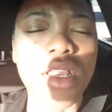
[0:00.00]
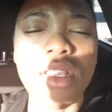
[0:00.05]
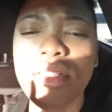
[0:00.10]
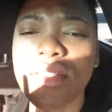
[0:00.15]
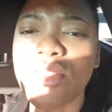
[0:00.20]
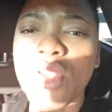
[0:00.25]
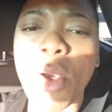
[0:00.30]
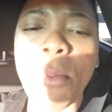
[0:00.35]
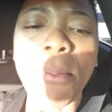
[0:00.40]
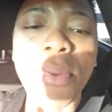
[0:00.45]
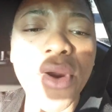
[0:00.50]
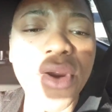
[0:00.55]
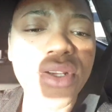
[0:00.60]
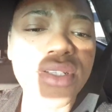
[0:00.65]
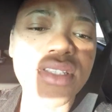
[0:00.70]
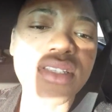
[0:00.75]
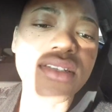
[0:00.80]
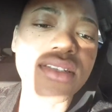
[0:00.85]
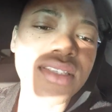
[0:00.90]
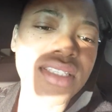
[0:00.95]
Some
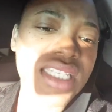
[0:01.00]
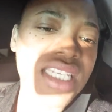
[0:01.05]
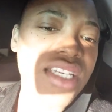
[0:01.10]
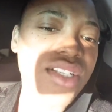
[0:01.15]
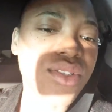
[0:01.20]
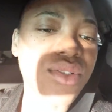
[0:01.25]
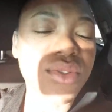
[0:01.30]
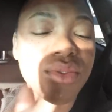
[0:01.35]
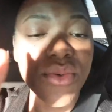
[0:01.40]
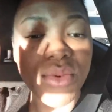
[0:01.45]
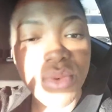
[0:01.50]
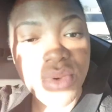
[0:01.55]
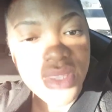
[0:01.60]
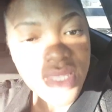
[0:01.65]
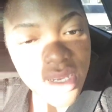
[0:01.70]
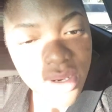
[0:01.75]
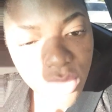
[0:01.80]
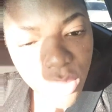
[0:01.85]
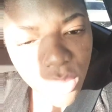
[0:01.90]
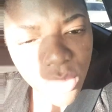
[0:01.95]
persons seek to do
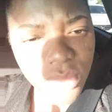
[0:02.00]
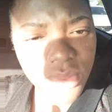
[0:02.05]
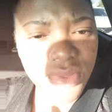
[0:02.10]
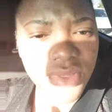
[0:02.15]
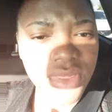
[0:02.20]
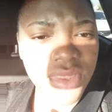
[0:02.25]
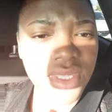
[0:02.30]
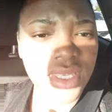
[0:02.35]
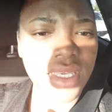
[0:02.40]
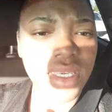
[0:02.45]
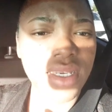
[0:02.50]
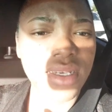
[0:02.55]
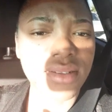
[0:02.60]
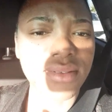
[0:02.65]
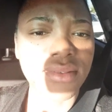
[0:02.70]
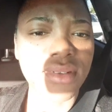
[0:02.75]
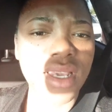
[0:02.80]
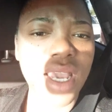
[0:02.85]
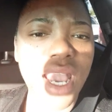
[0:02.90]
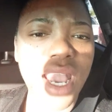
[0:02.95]
their own thing
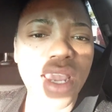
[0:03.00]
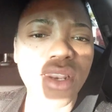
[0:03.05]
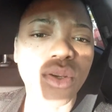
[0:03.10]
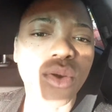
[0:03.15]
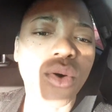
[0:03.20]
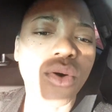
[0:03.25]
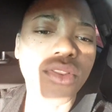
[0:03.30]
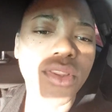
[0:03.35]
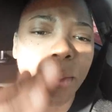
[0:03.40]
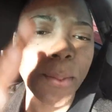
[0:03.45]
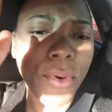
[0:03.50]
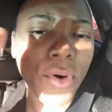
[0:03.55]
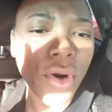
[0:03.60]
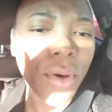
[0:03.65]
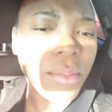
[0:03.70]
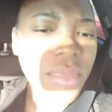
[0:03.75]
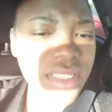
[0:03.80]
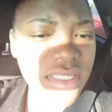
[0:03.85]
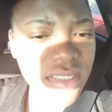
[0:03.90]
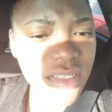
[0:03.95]
and go the
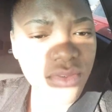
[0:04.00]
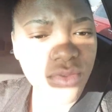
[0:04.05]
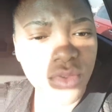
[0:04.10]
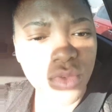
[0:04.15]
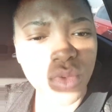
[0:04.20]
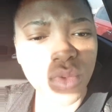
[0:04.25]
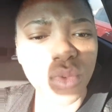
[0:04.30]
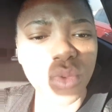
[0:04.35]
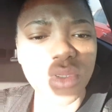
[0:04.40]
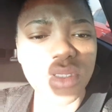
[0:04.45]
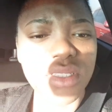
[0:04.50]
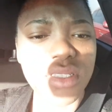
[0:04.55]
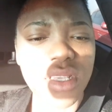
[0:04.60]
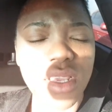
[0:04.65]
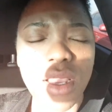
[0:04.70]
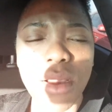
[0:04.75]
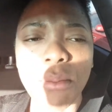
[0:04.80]
permissive route.